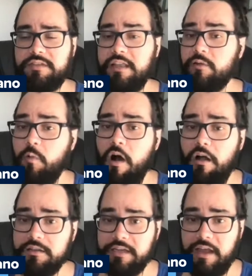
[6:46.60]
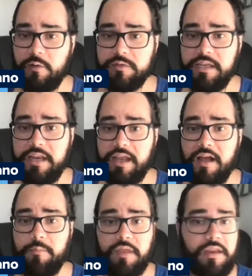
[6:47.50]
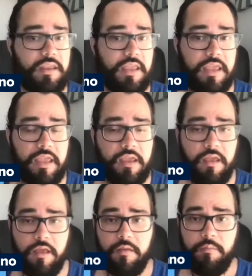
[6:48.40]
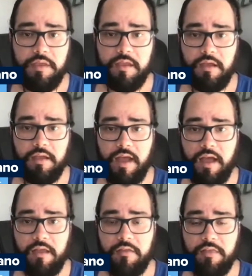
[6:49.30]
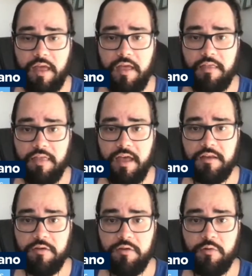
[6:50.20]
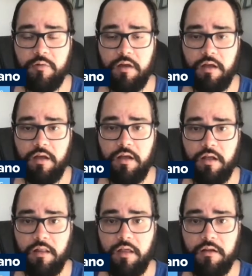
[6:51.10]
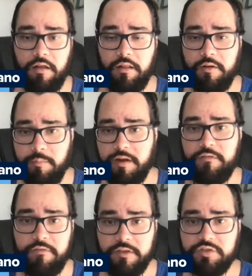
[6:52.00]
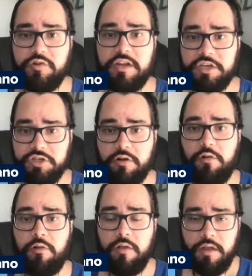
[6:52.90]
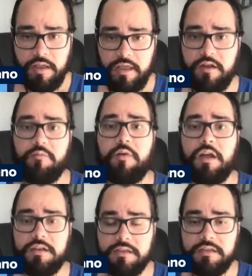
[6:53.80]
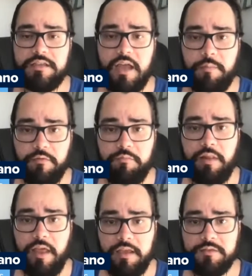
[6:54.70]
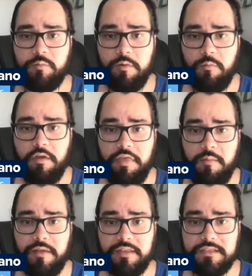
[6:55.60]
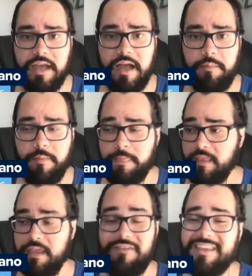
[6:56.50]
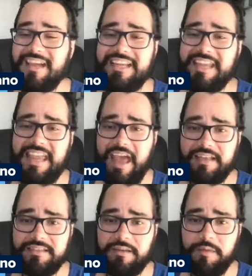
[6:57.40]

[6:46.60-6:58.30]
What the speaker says: Taylor Walls, a guy who's heating up. Can he be a guy that you do a little bit of the traditional hit and run type of plays with him at the top? Even Yandy Diaz.